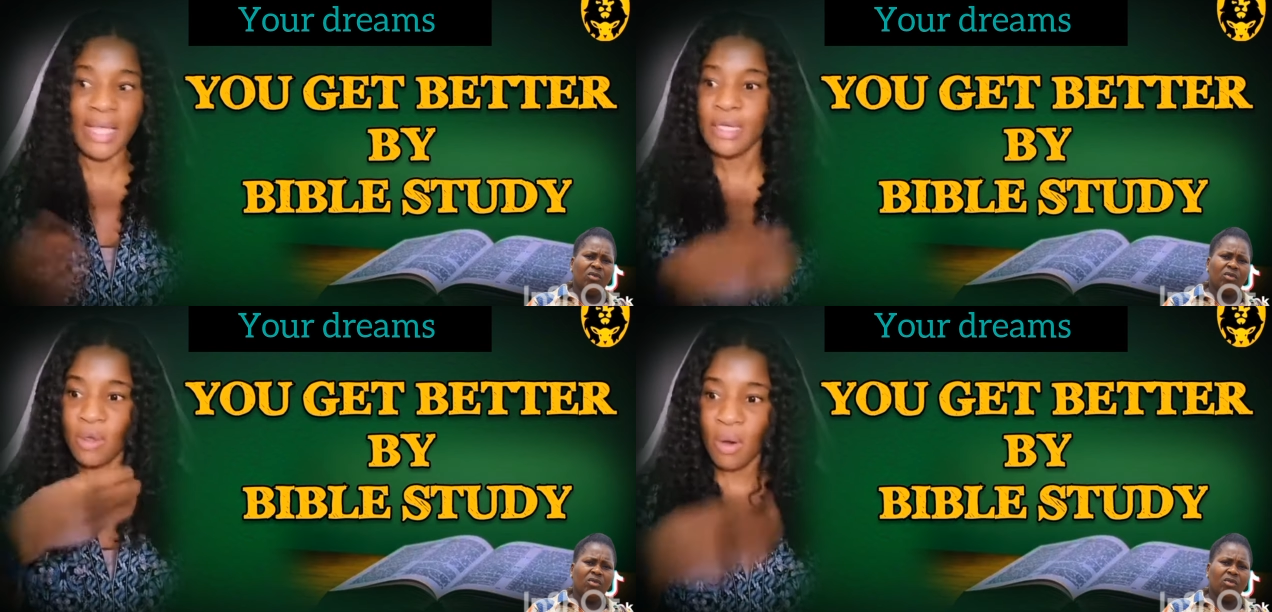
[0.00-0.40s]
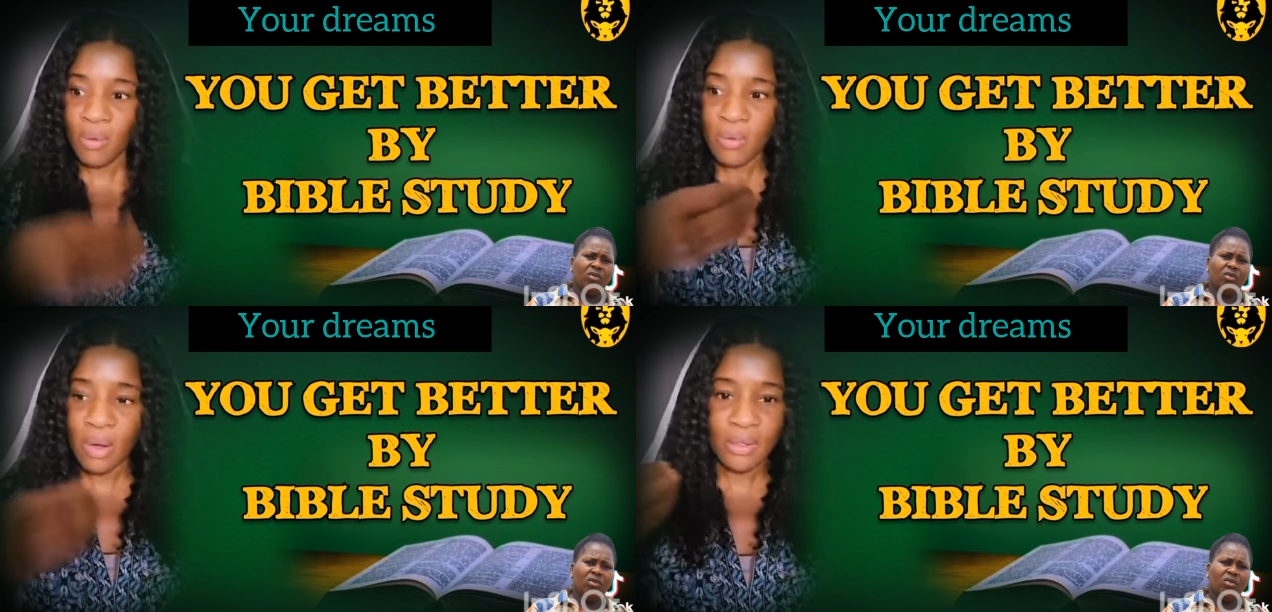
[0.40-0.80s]
Speaker 1: They
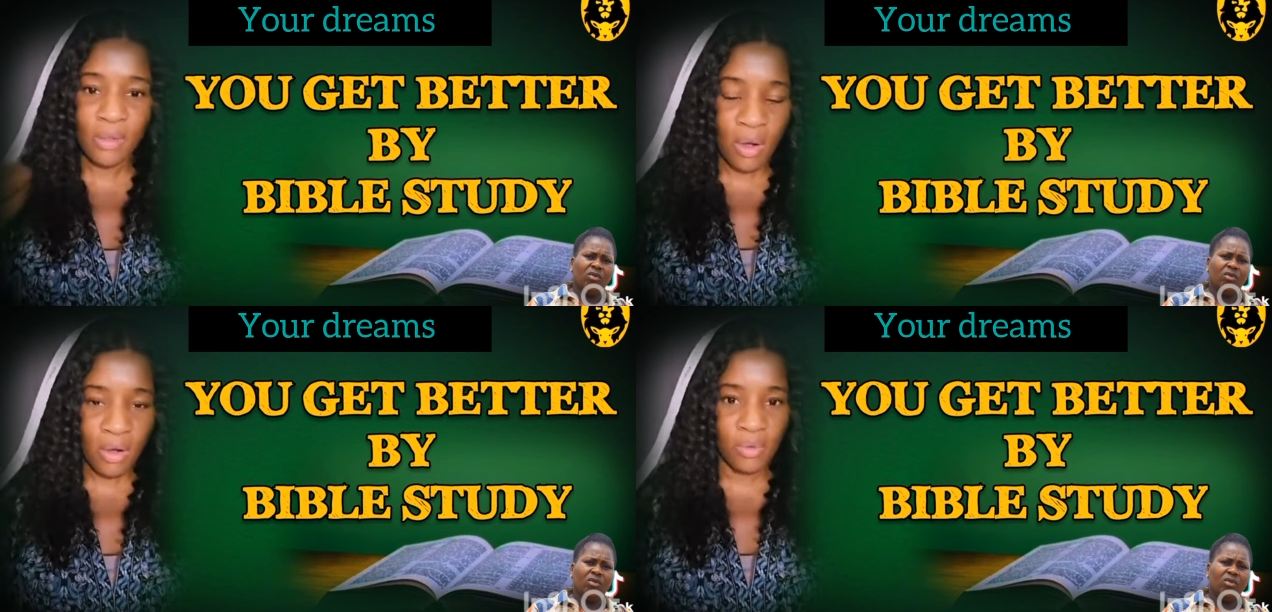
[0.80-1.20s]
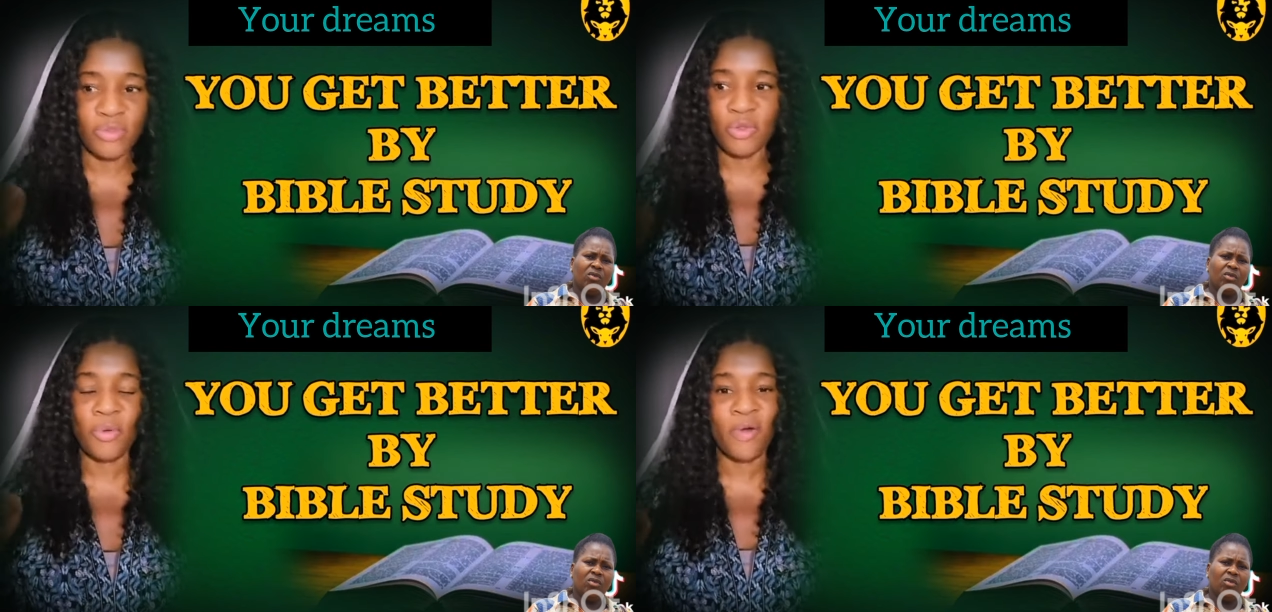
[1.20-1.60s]
go along
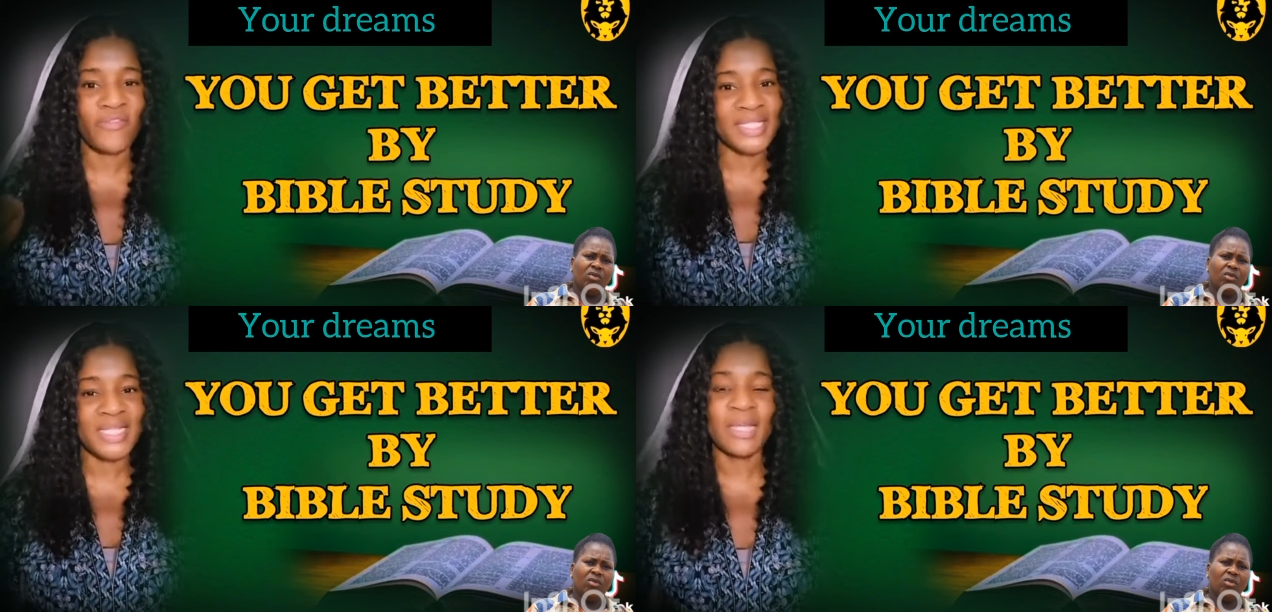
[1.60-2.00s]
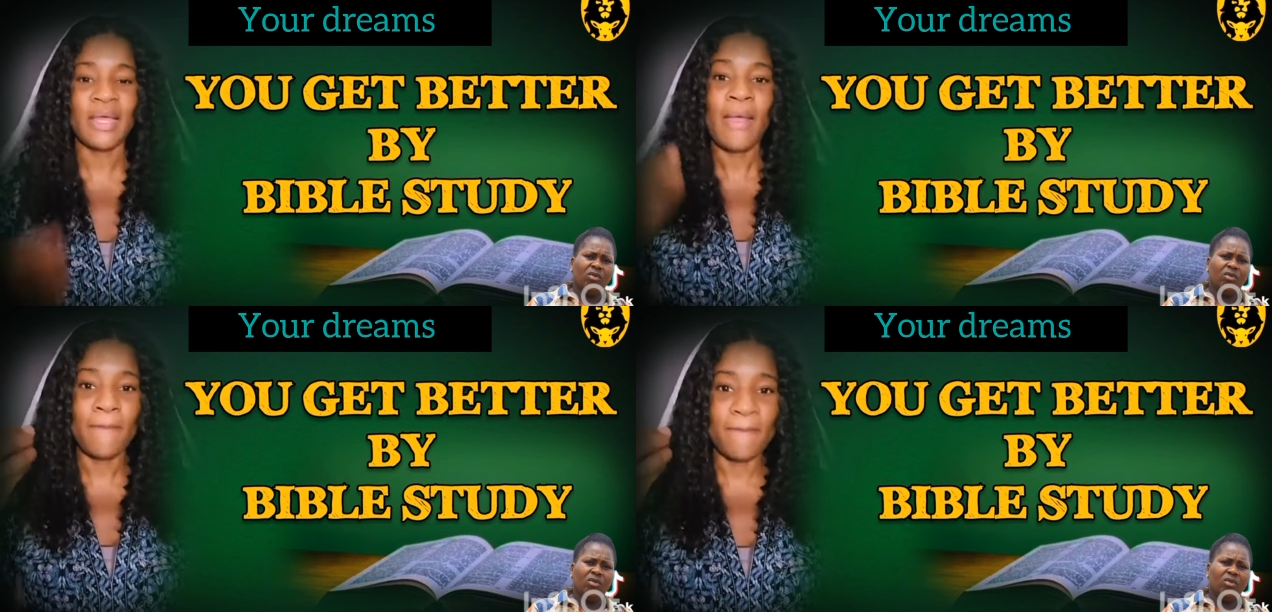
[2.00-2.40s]
with the
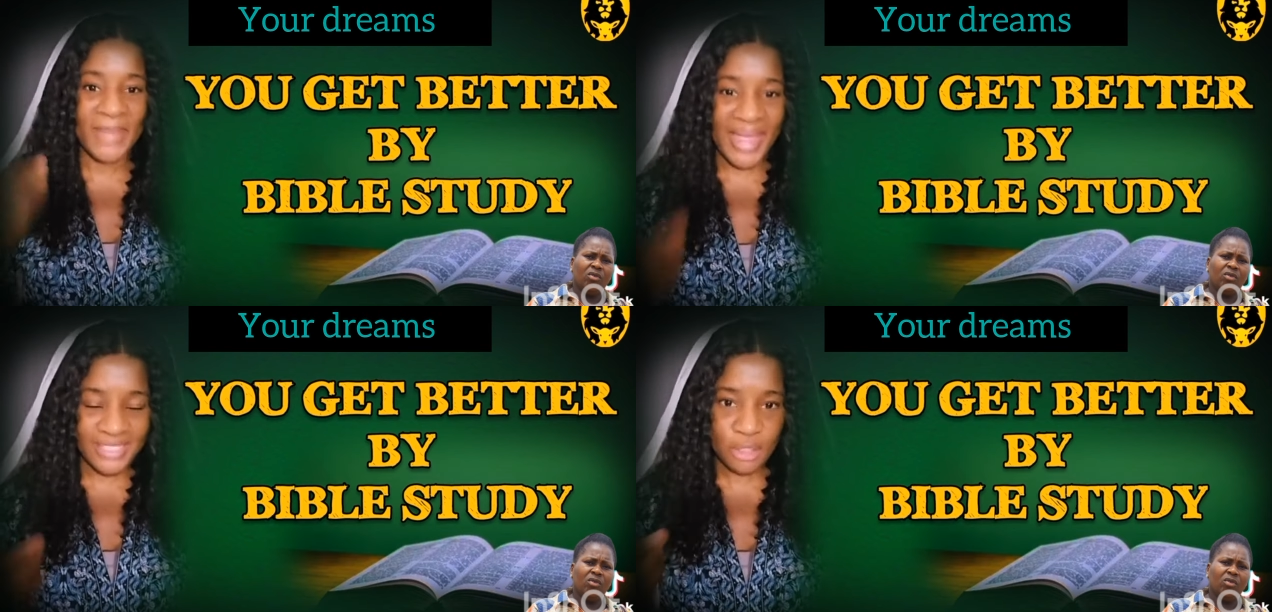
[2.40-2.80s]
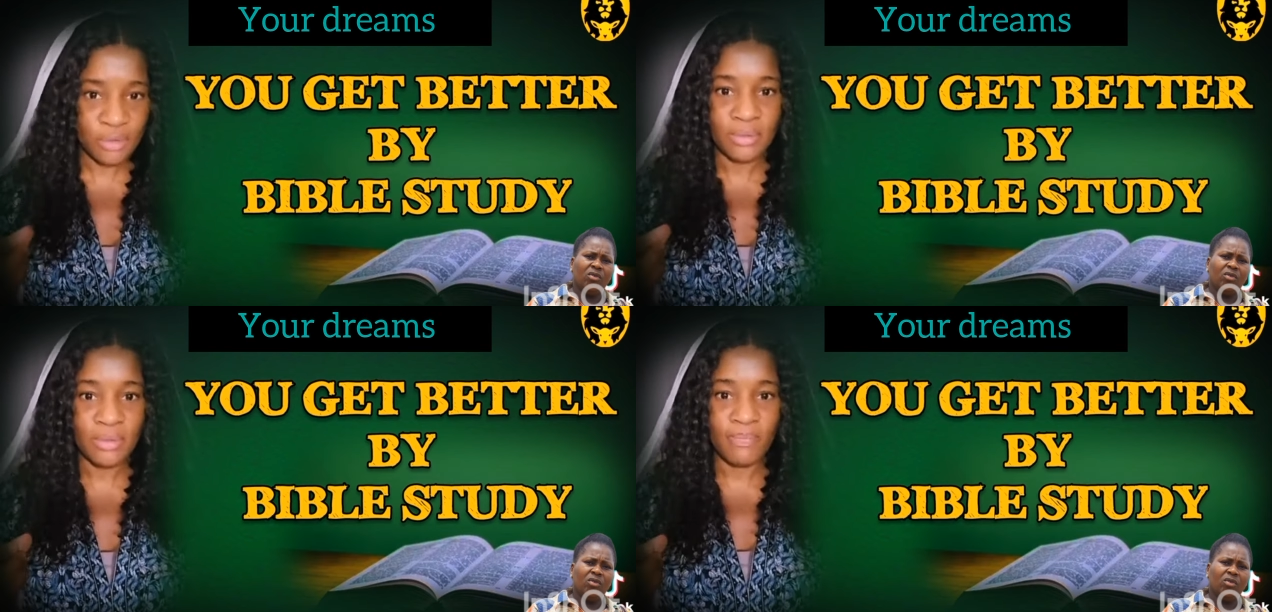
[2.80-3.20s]
prophetic
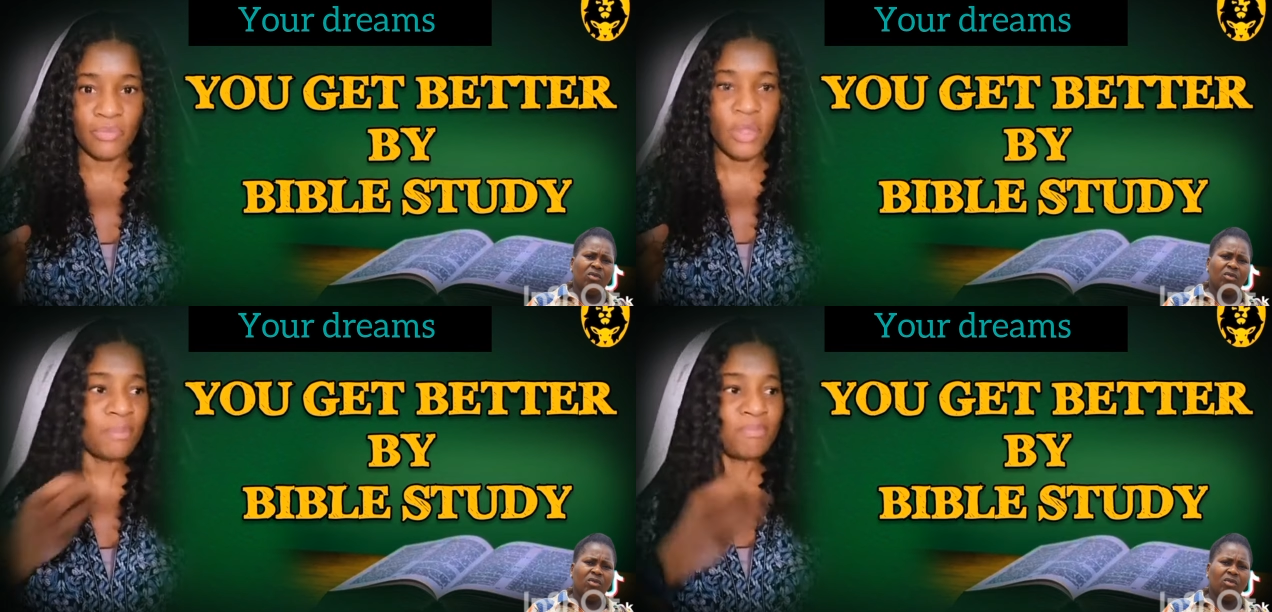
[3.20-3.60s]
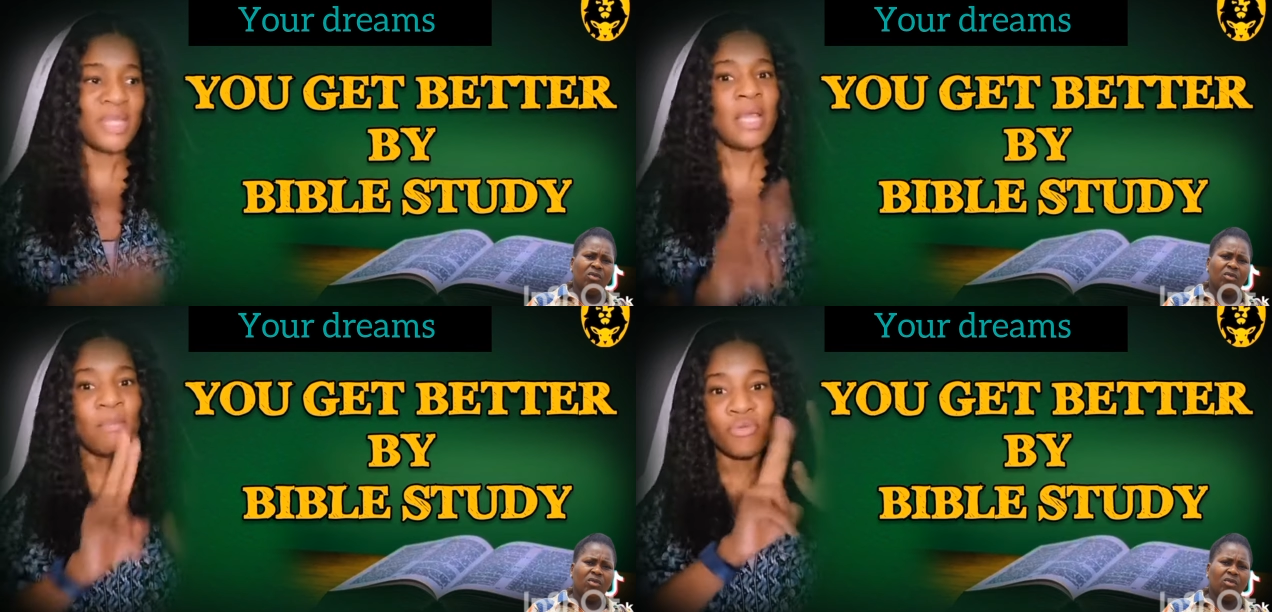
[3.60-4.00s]
mantle not
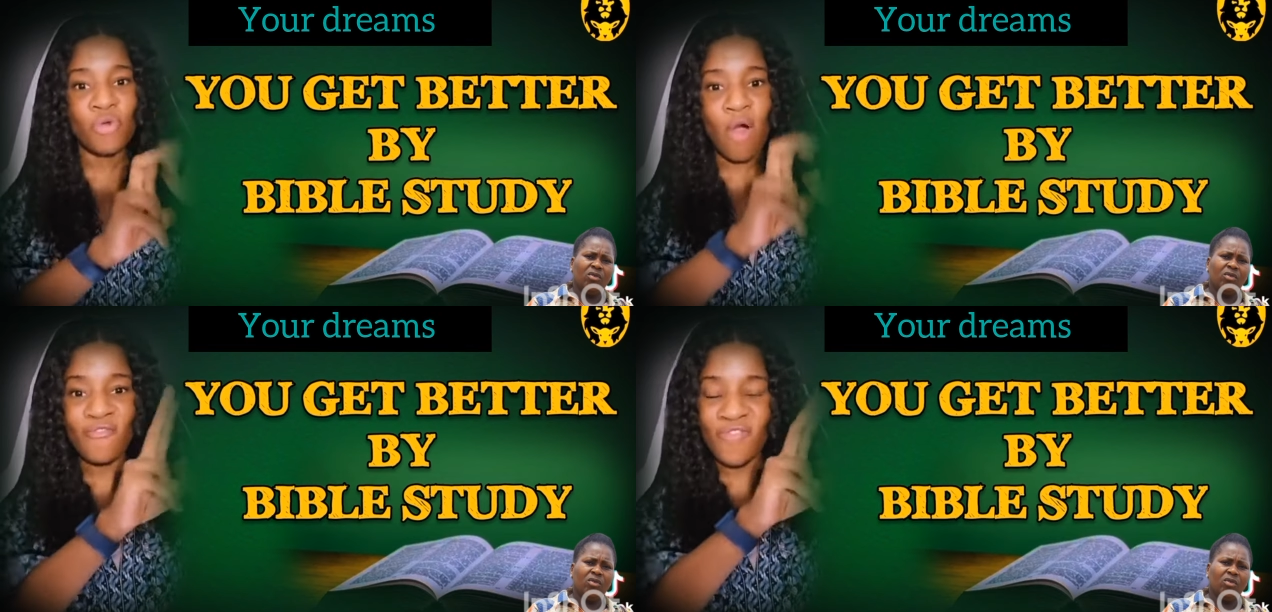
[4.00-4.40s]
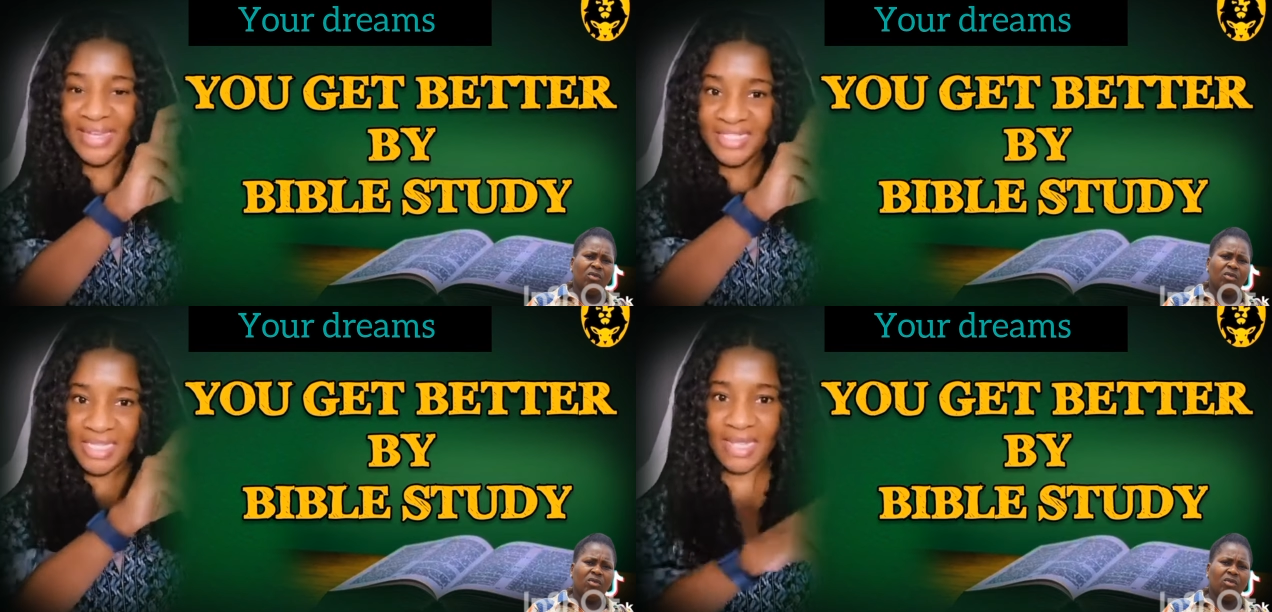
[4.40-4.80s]
being
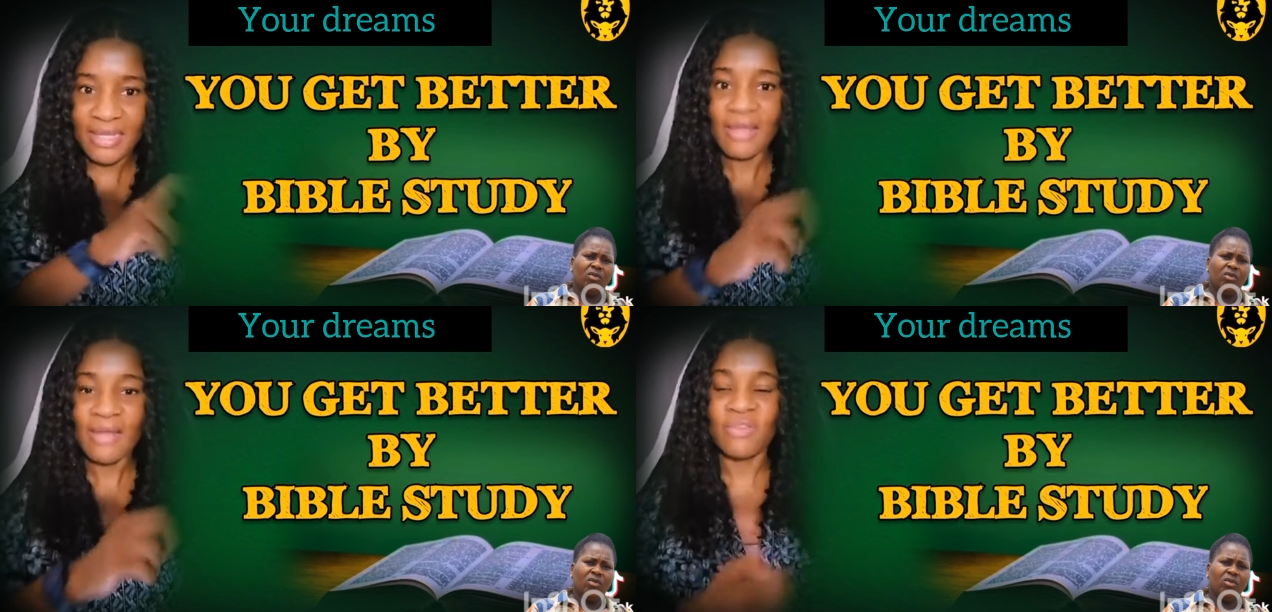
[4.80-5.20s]
prophetic,